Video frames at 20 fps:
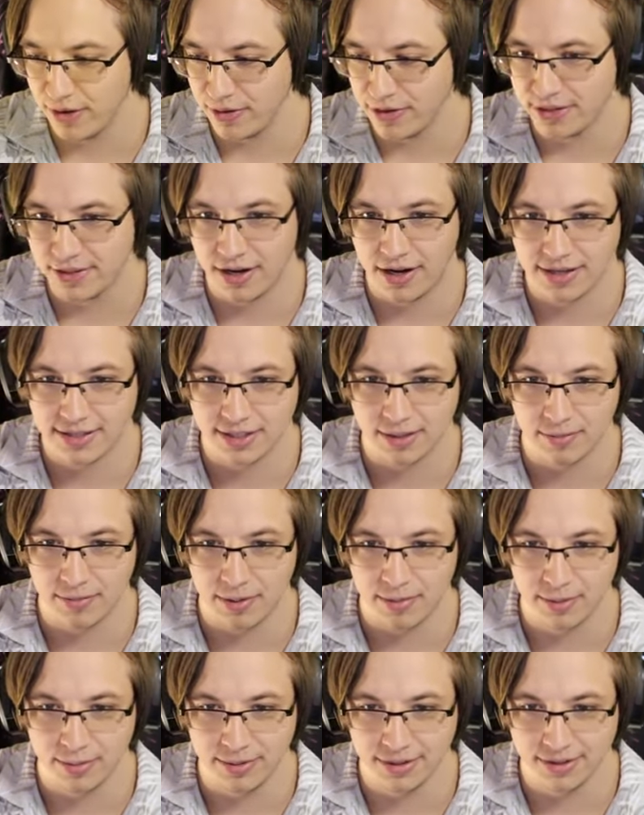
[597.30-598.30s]
toxic
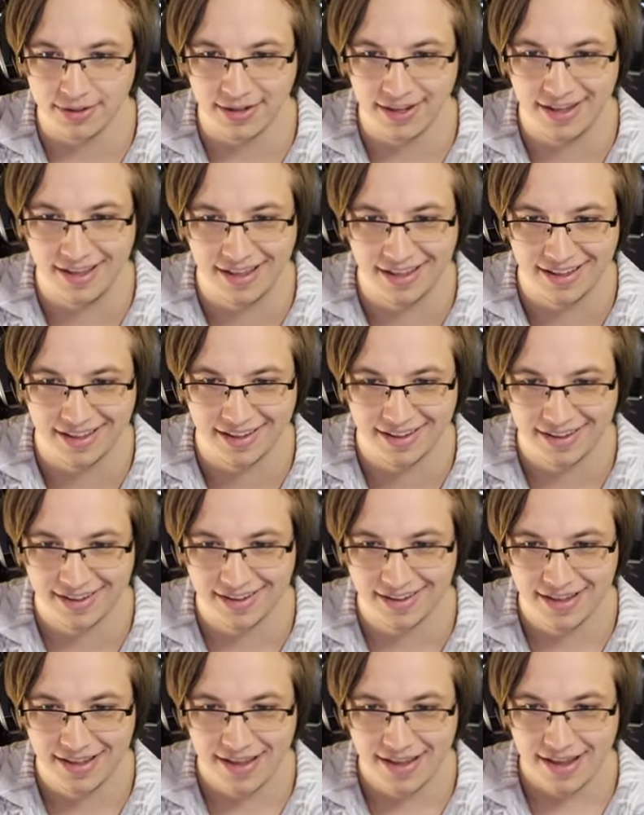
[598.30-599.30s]
bubble build.
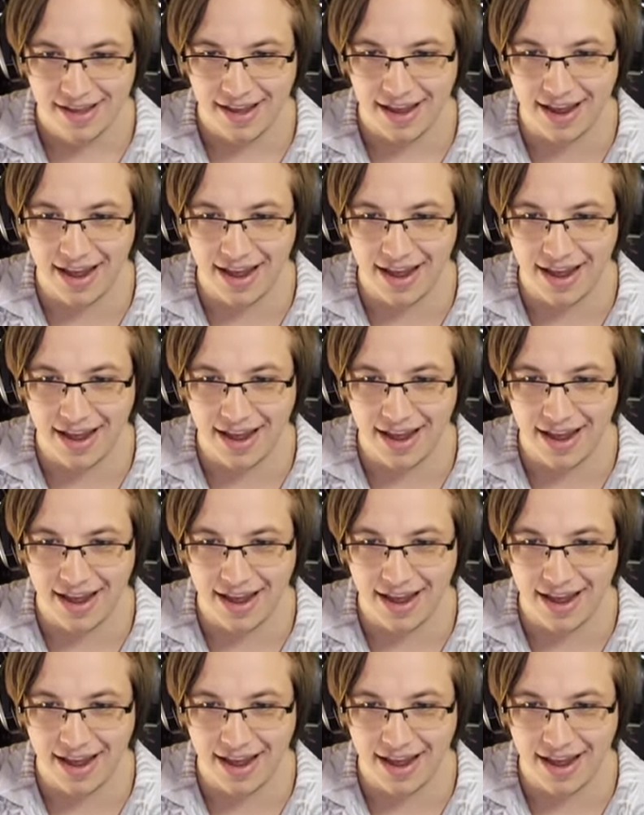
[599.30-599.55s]
Yeah,